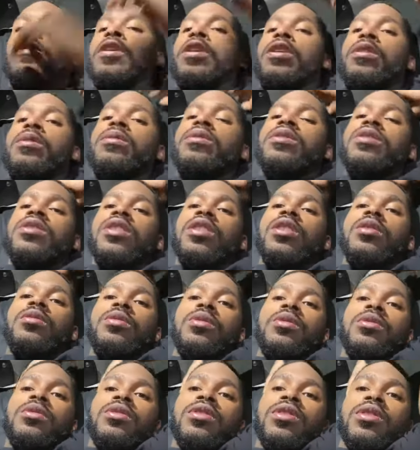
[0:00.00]
Hey, what's up,
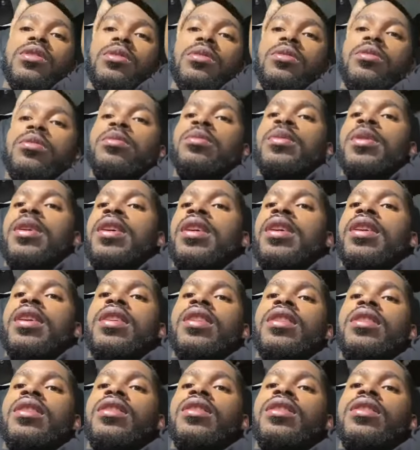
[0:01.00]
YouTube,
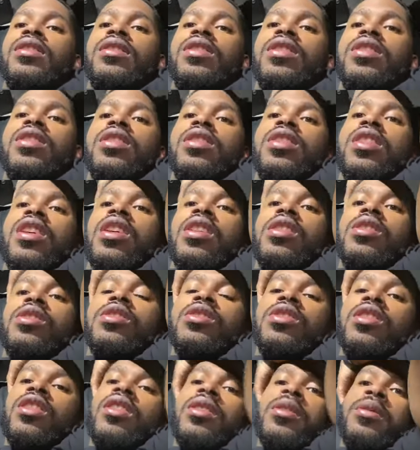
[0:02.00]
man? This is Jay the
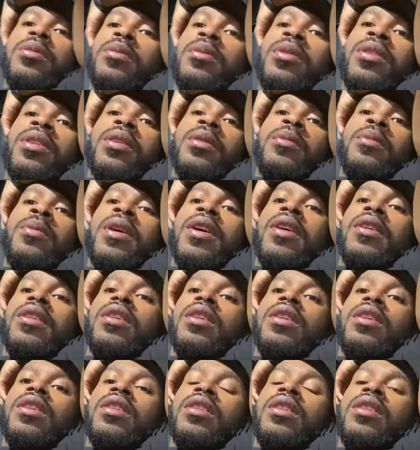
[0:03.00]
Trucker, man. I'm out
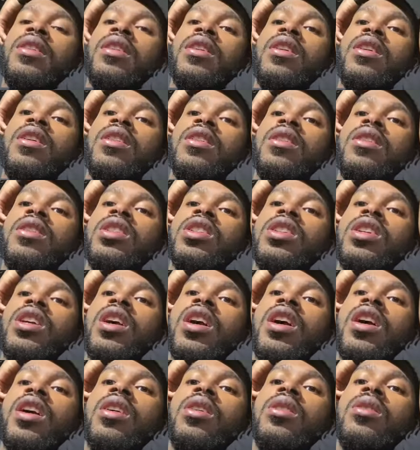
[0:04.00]
here in
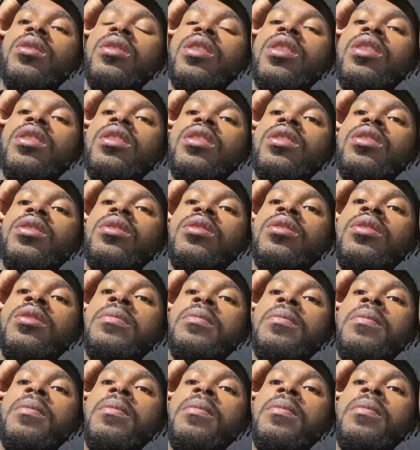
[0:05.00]
Chicago, Illinois.